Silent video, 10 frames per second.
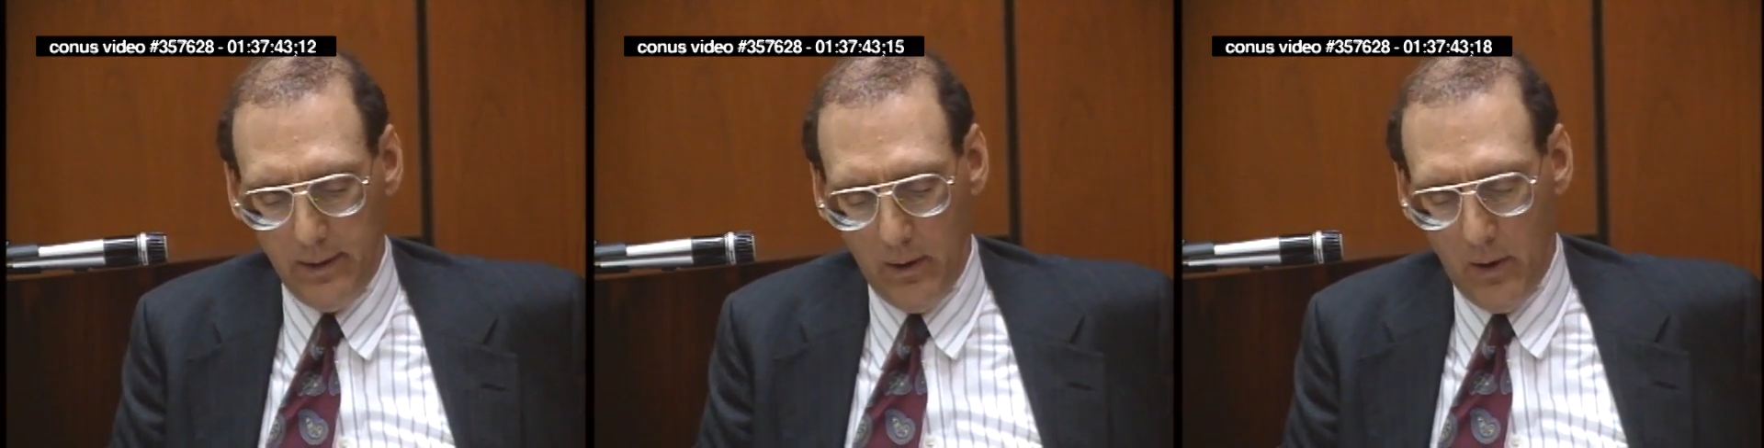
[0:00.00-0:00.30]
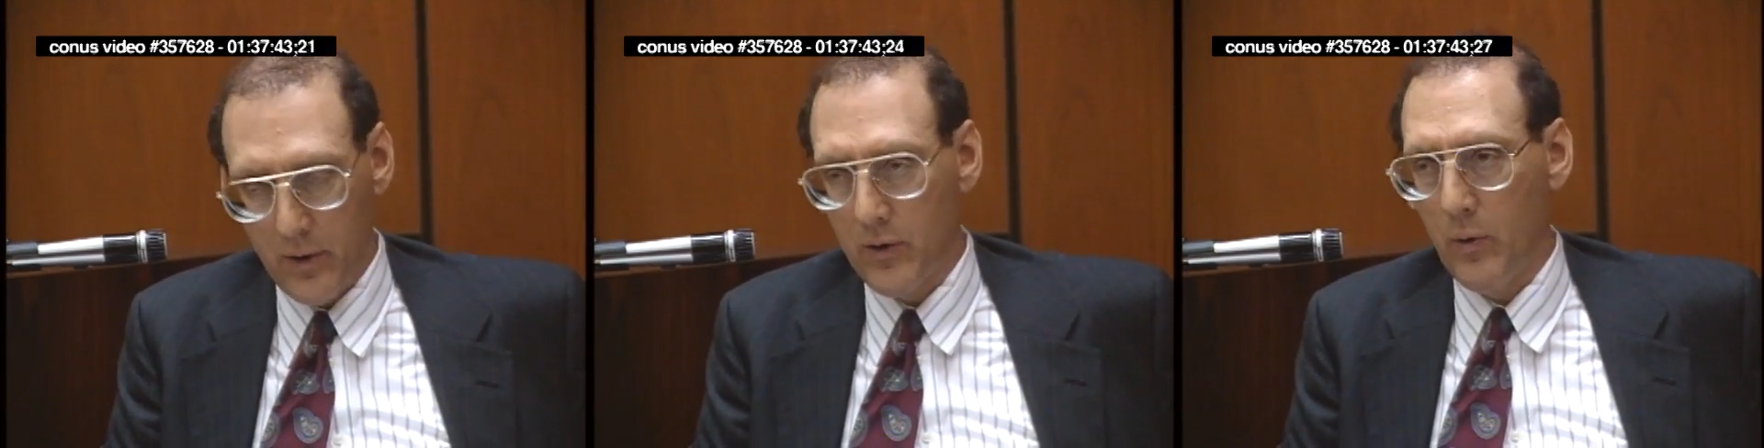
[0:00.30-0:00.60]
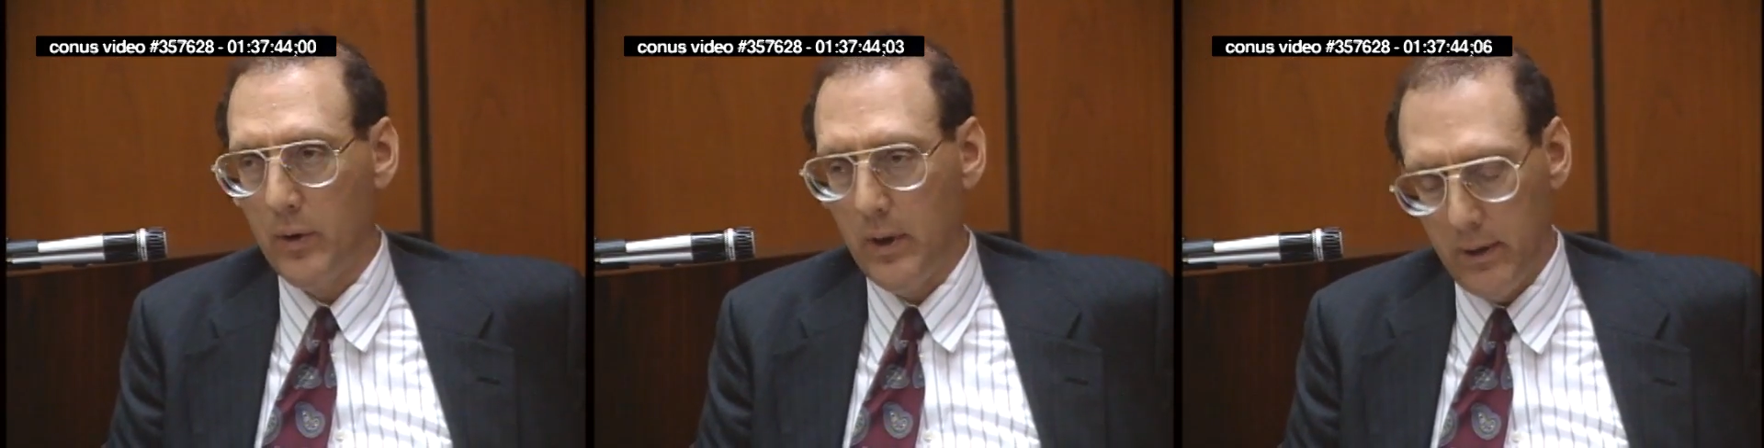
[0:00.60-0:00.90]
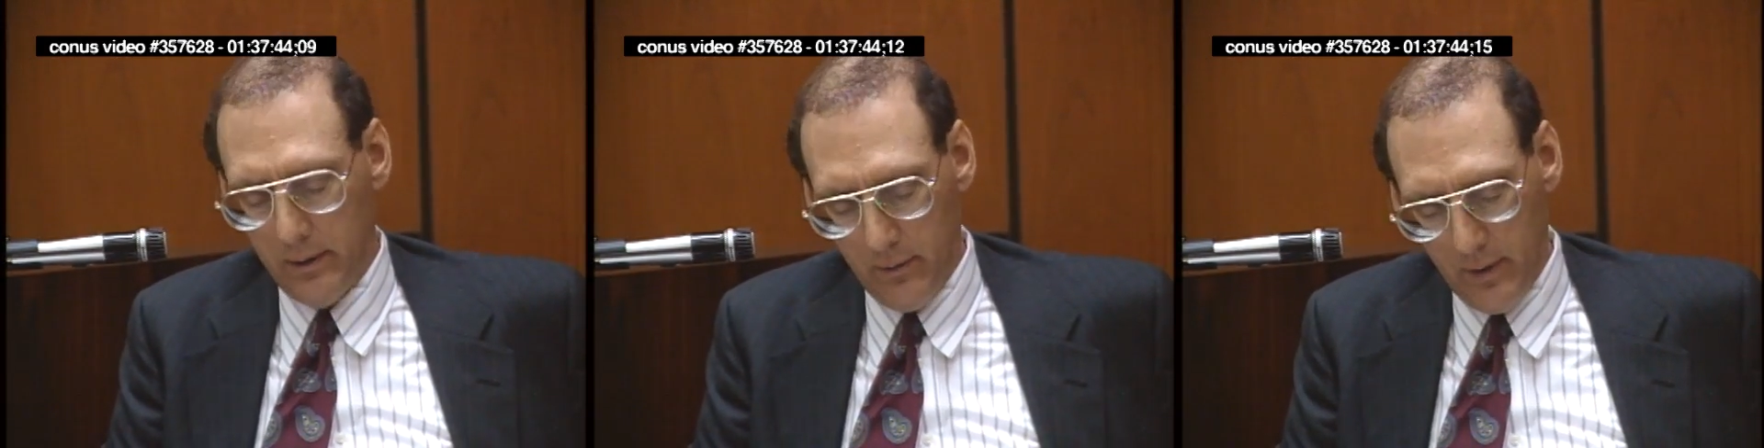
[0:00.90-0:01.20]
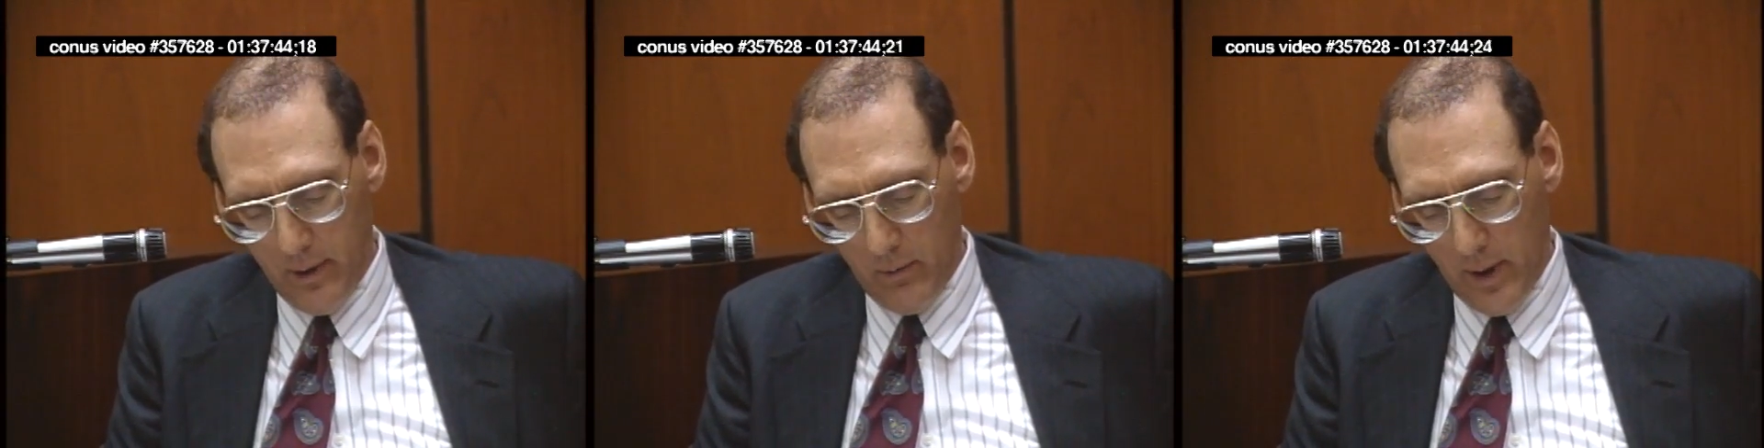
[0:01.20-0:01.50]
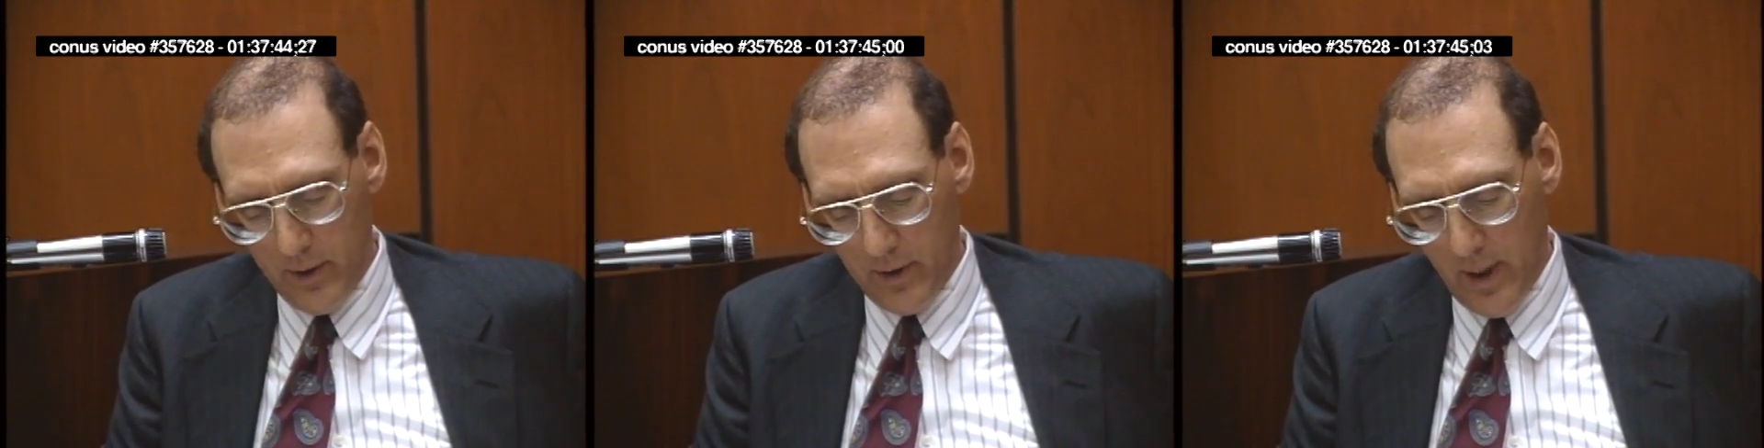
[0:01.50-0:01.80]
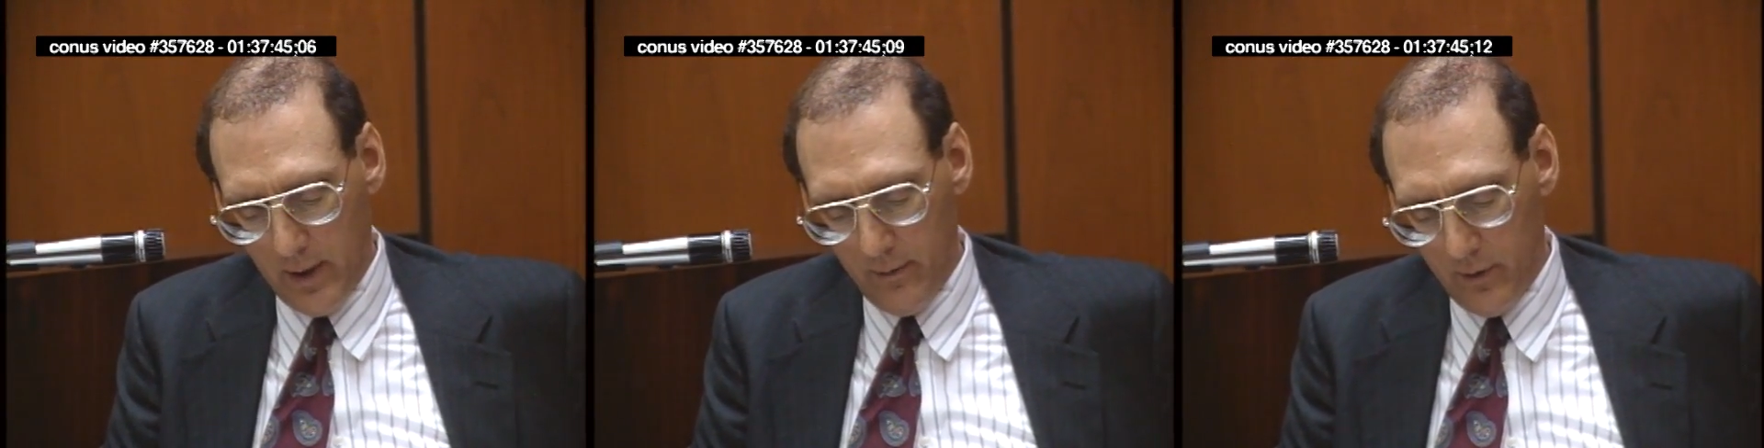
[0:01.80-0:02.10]
also into the right
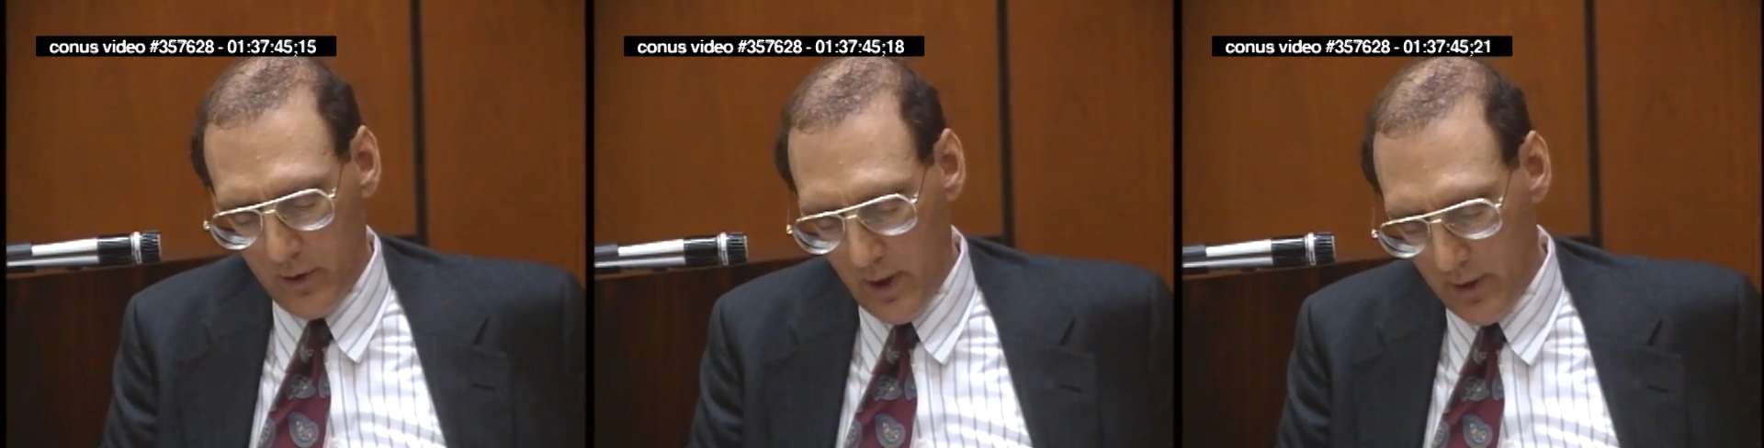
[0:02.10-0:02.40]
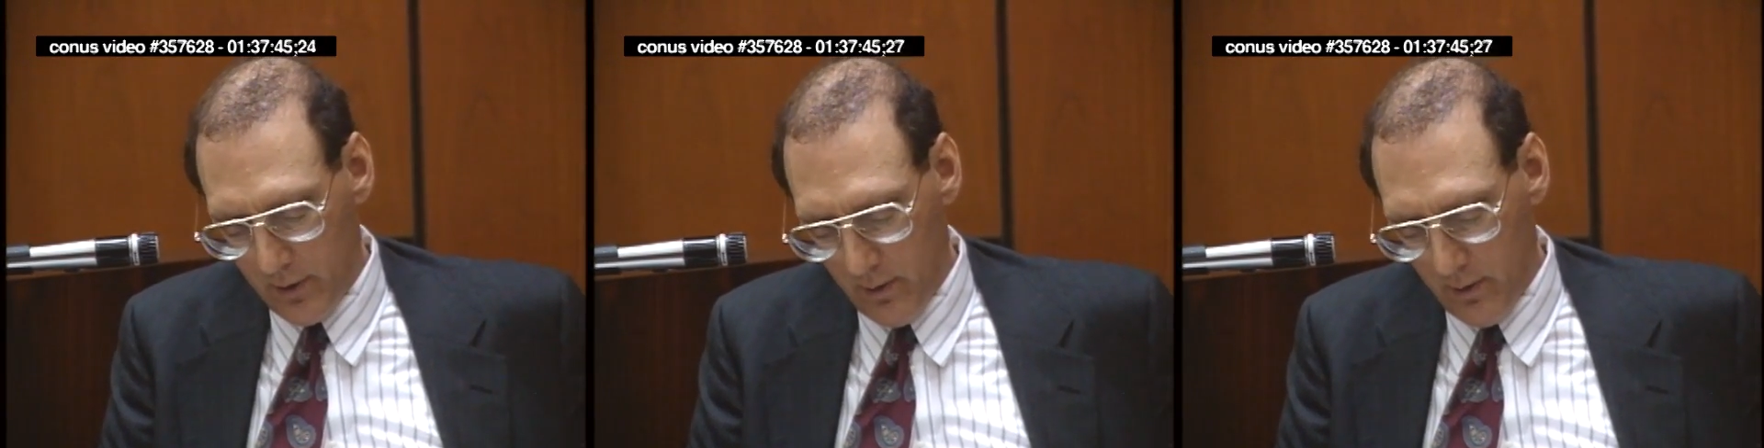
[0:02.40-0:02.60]
side of the chest,